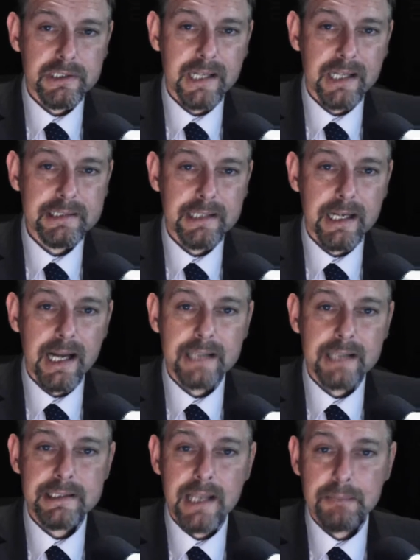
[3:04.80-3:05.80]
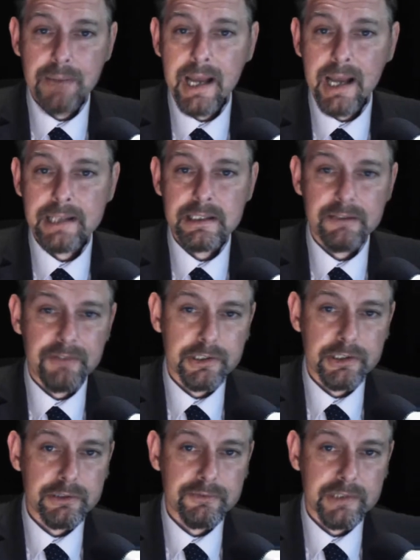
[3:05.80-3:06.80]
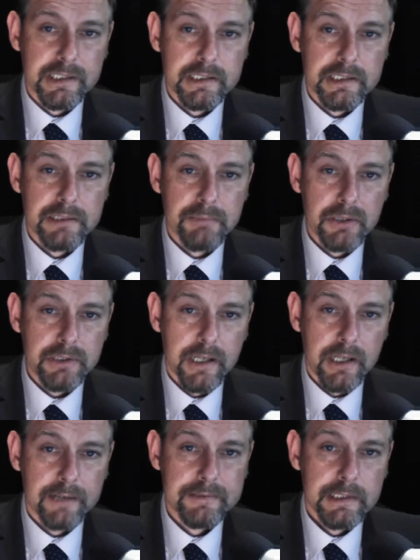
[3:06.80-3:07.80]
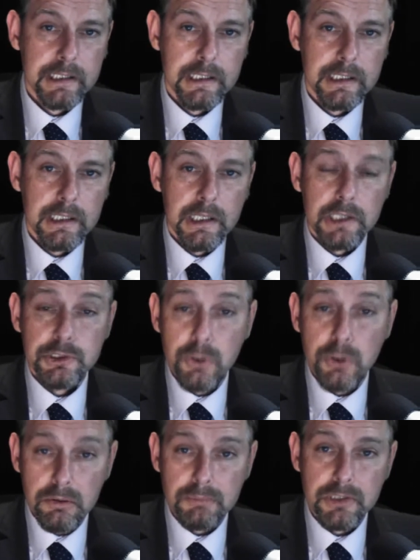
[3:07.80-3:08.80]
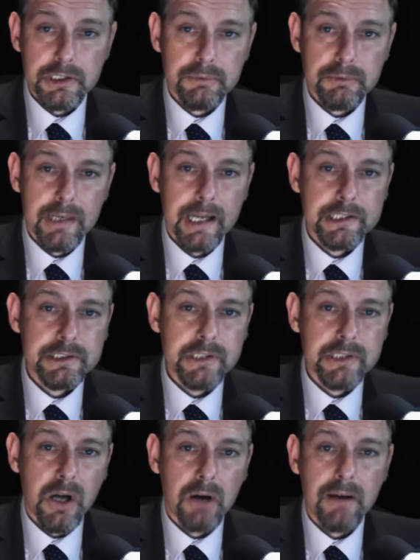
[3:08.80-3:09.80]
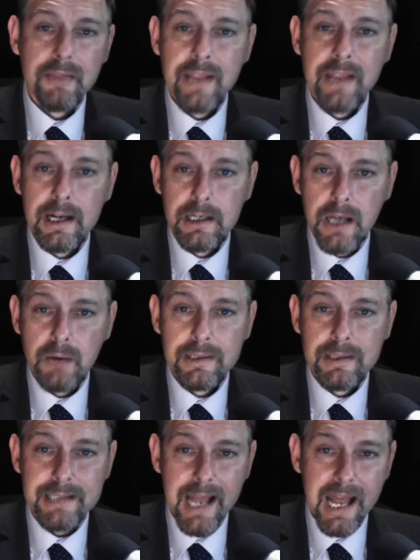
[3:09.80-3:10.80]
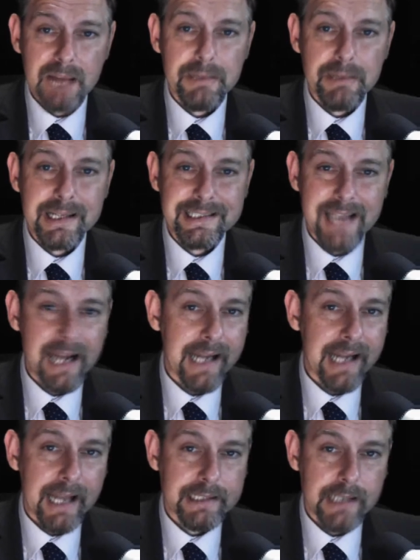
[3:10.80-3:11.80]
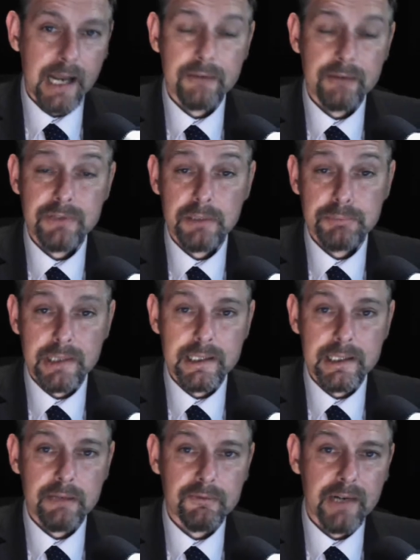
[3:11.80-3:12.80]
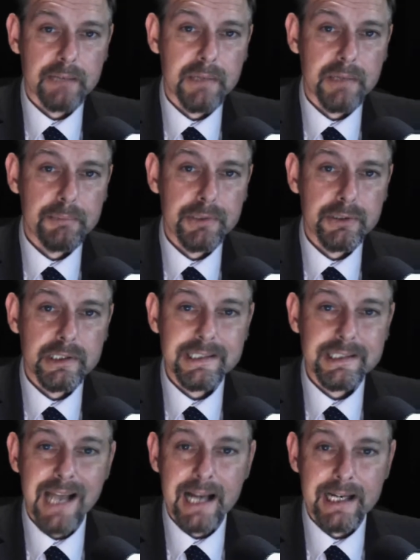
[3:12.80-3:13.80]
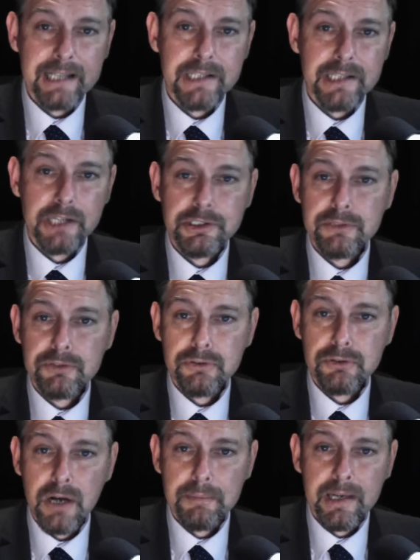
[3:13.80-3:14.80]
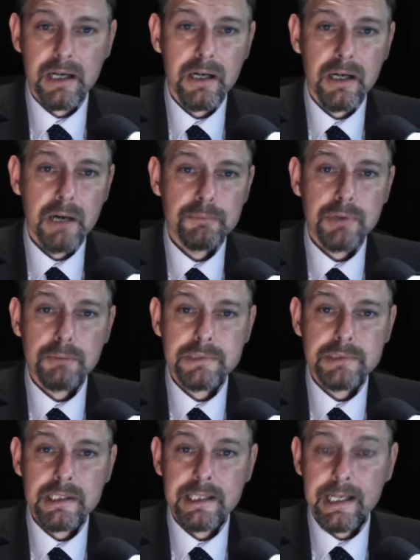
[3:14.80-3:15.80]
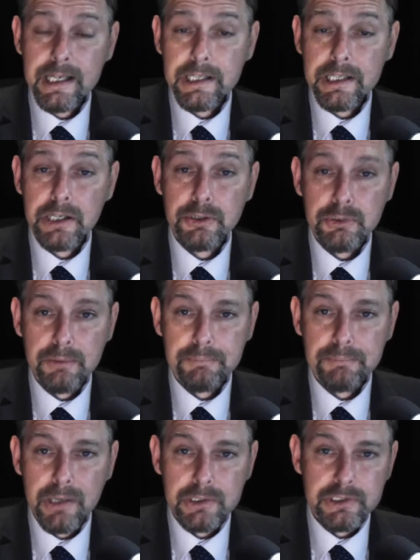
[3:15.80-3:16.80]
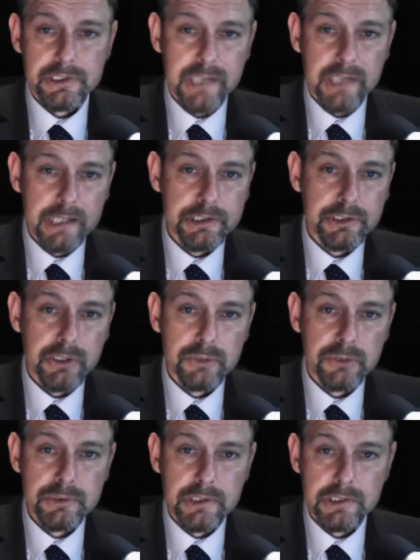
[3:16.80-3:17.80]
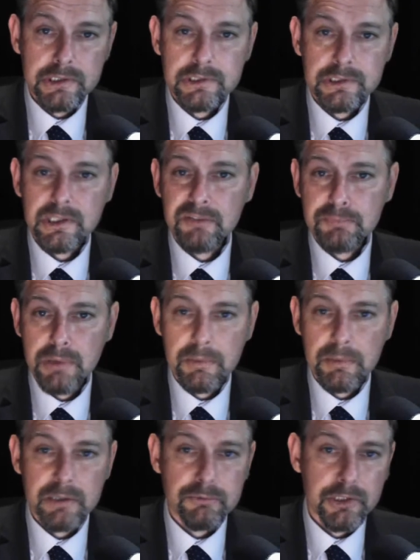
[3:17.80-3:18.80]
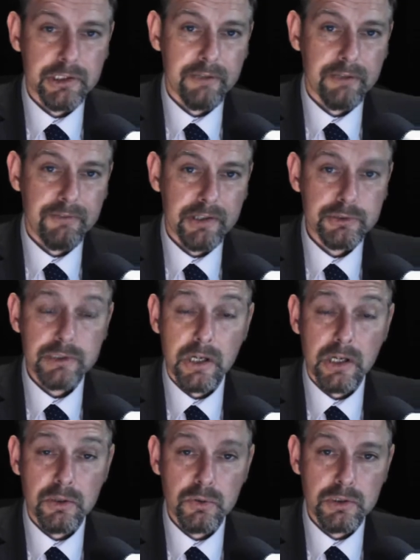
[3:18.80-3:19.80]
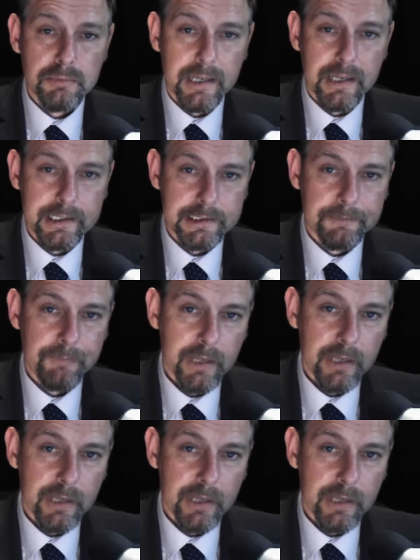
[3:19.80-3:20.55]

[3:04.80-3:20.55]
on Saturday as they paid an official visit to Moscow. Europe-Russia relations are at their lowest ebb in decades after President Vladimir Putin's annexation of Crimea prompted the EU to impose sanctions on dozens of prominent Russian officials and lawmakers.